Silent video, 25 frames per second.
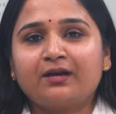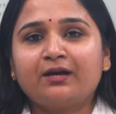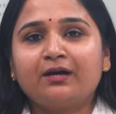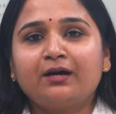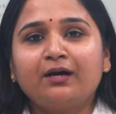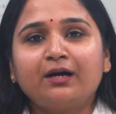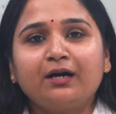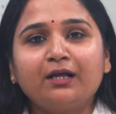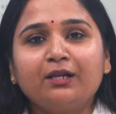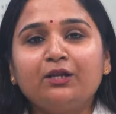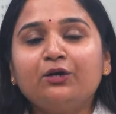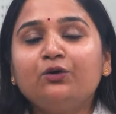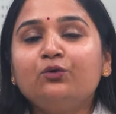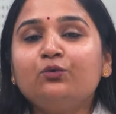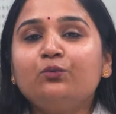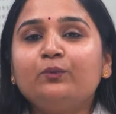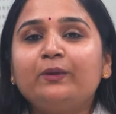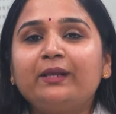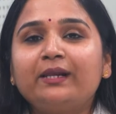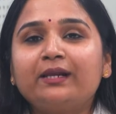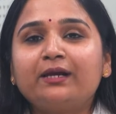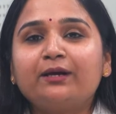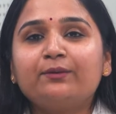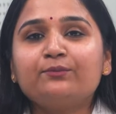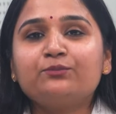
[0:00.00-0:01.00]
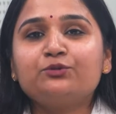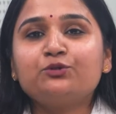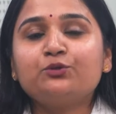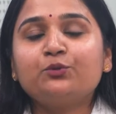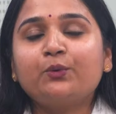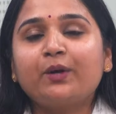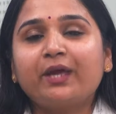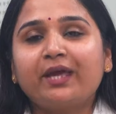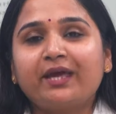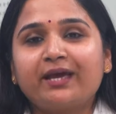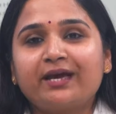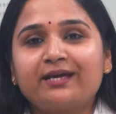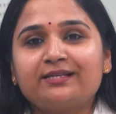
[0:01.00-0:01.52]
Hello, welcome to
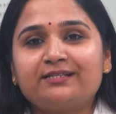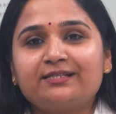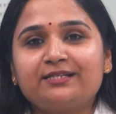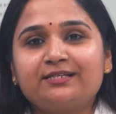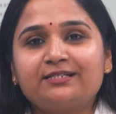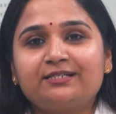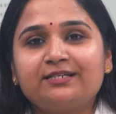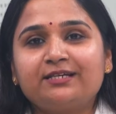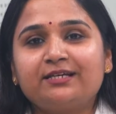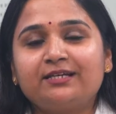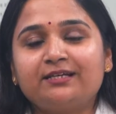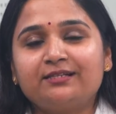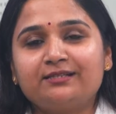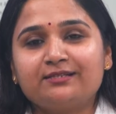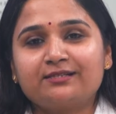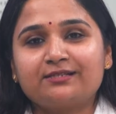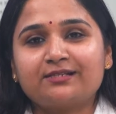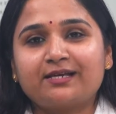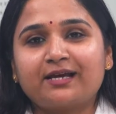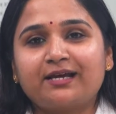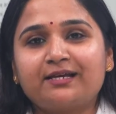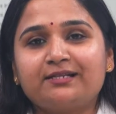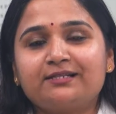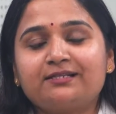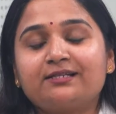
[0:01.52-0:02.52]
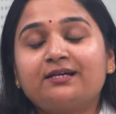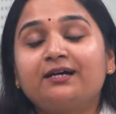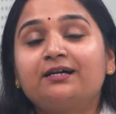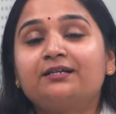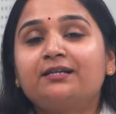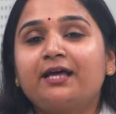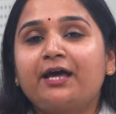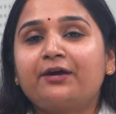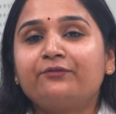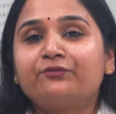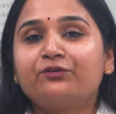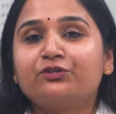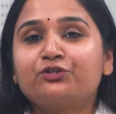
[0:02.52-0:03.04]
AICT Insights, a
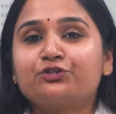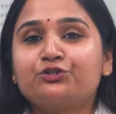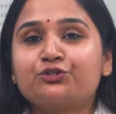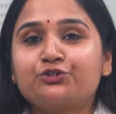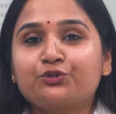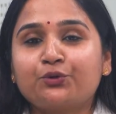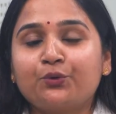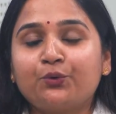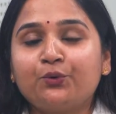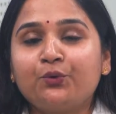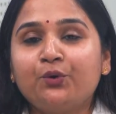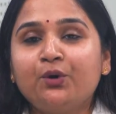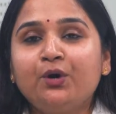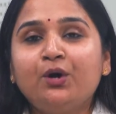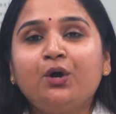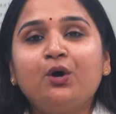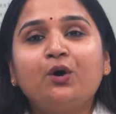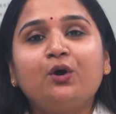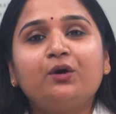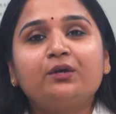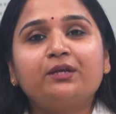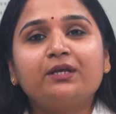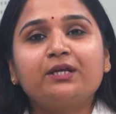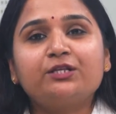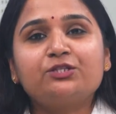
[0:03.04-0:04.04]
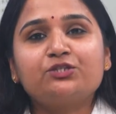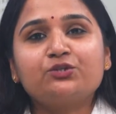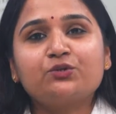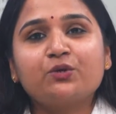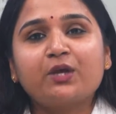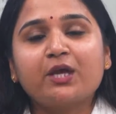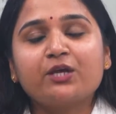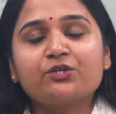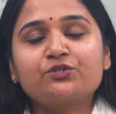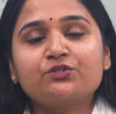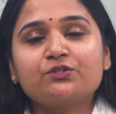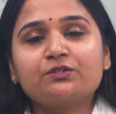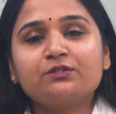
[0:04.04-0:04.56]
diverse show on
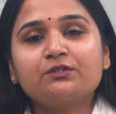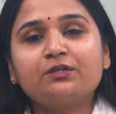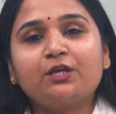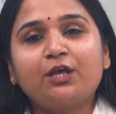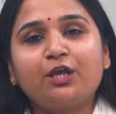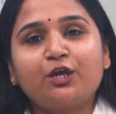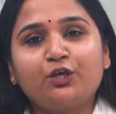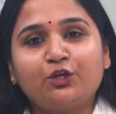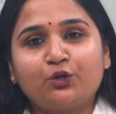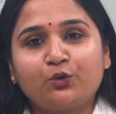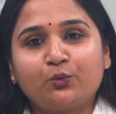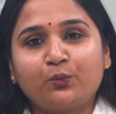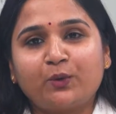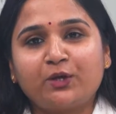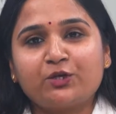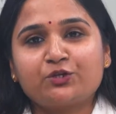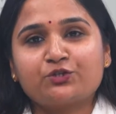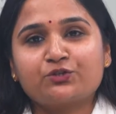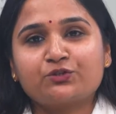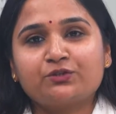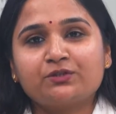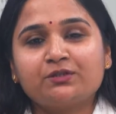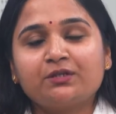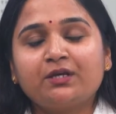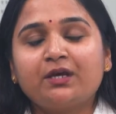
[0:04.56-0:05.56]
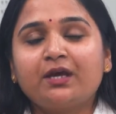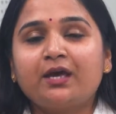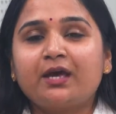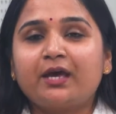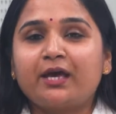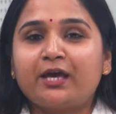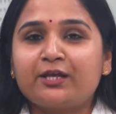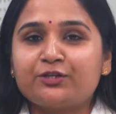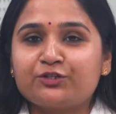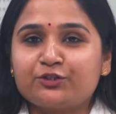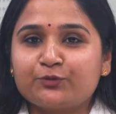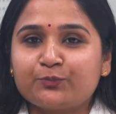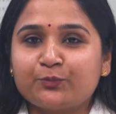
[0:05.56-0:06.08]
education, innovation,
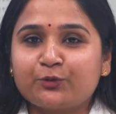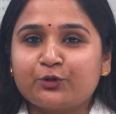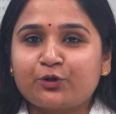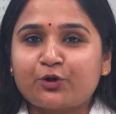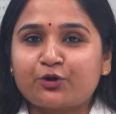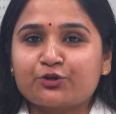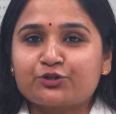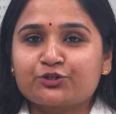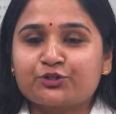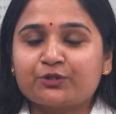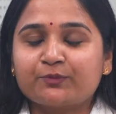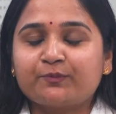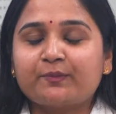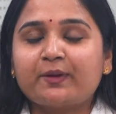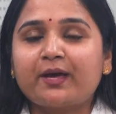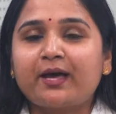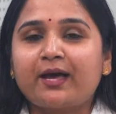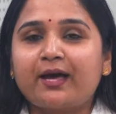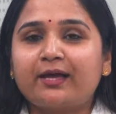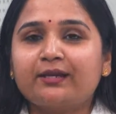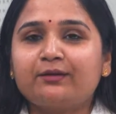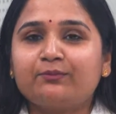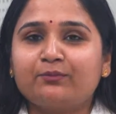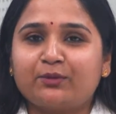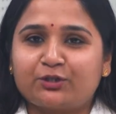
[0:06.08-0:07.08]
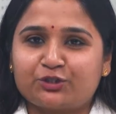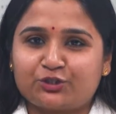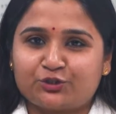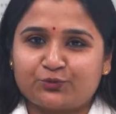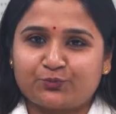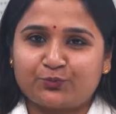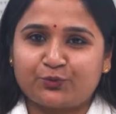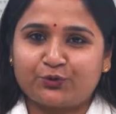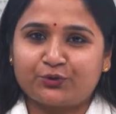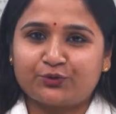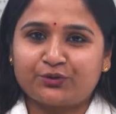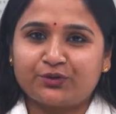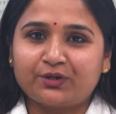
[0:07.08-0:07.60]
entrepreneurship, and much
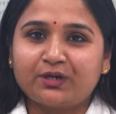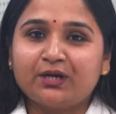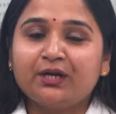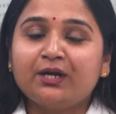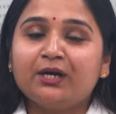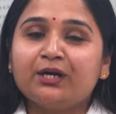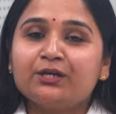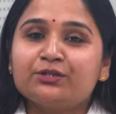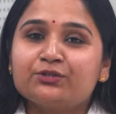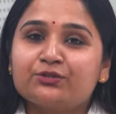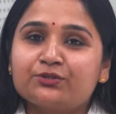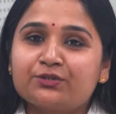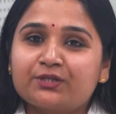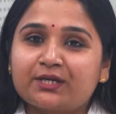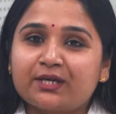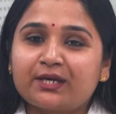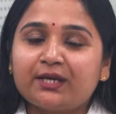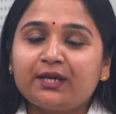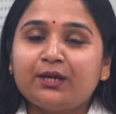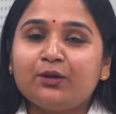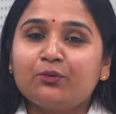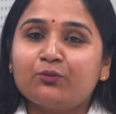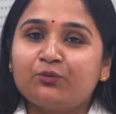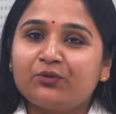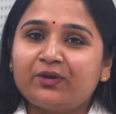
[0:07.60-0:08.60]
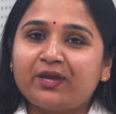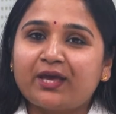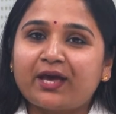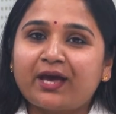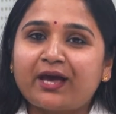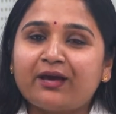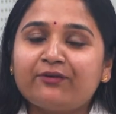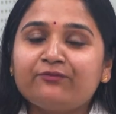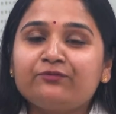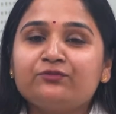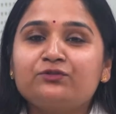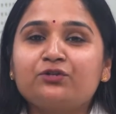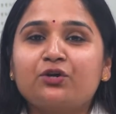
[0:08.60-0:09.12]
more. Today, we
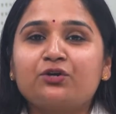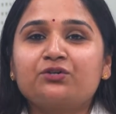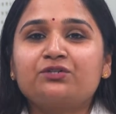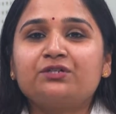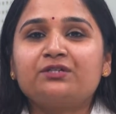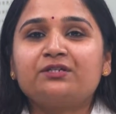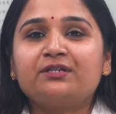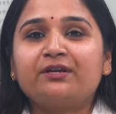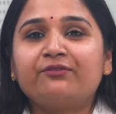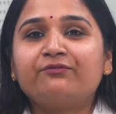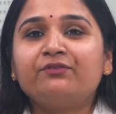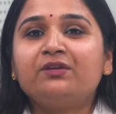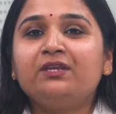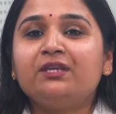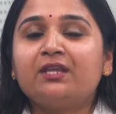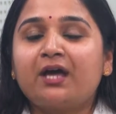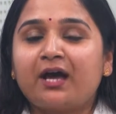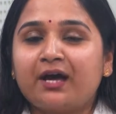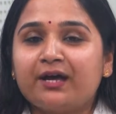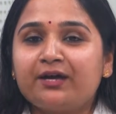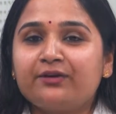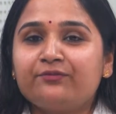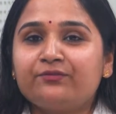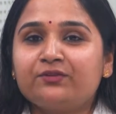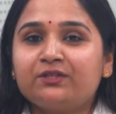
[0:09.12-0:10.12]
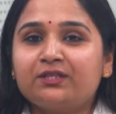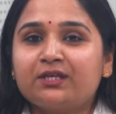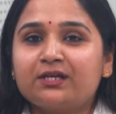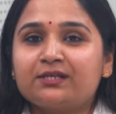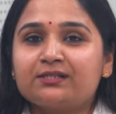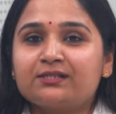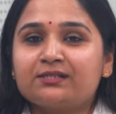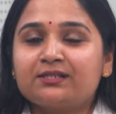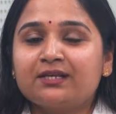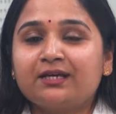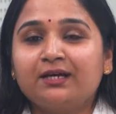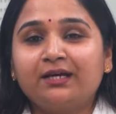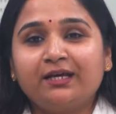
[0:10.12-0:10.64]
have Dr. Ravi Nayar with
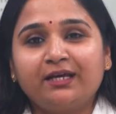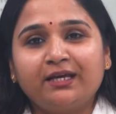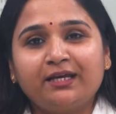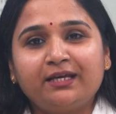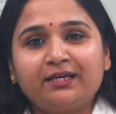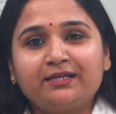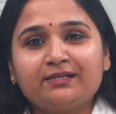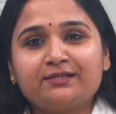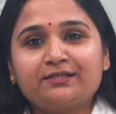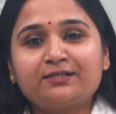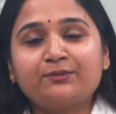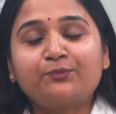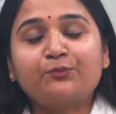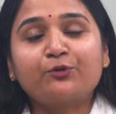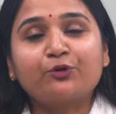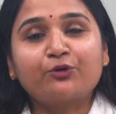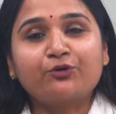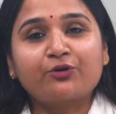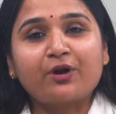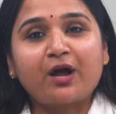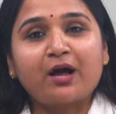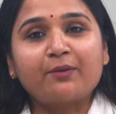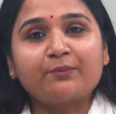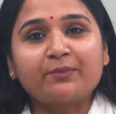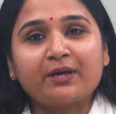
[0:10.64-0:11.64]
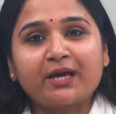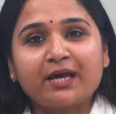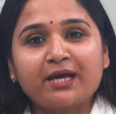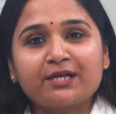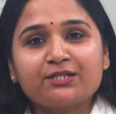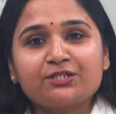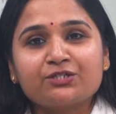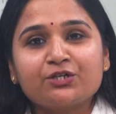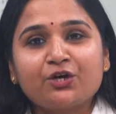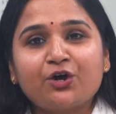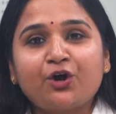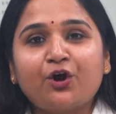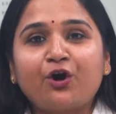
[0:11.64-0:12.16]
us. He is the program head
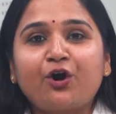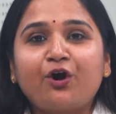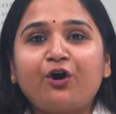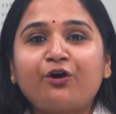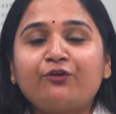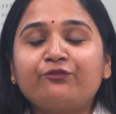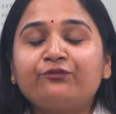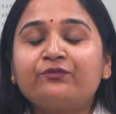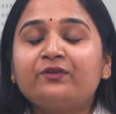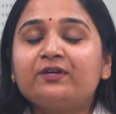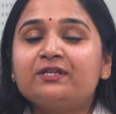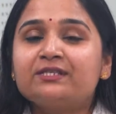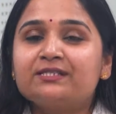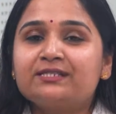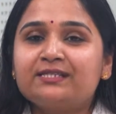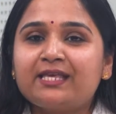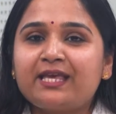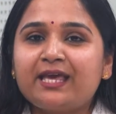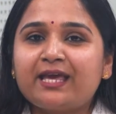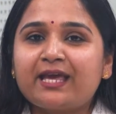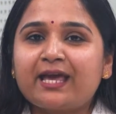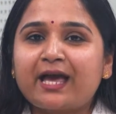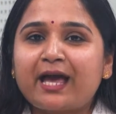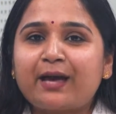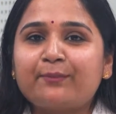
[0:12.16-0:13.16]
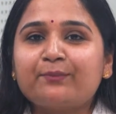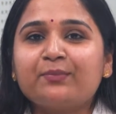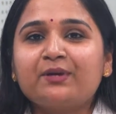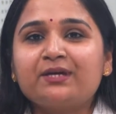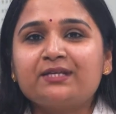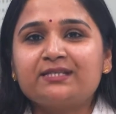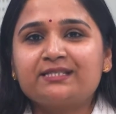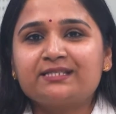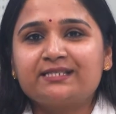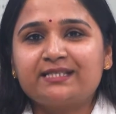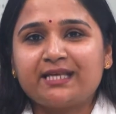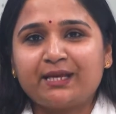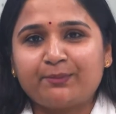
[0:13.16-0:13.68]
of C-CAMP
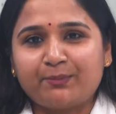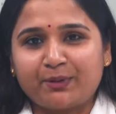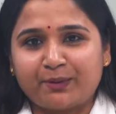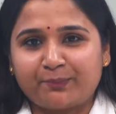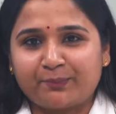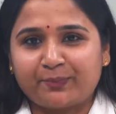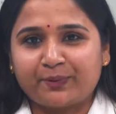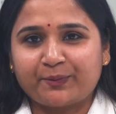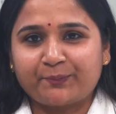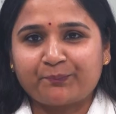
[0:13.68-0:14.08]
CIBIP.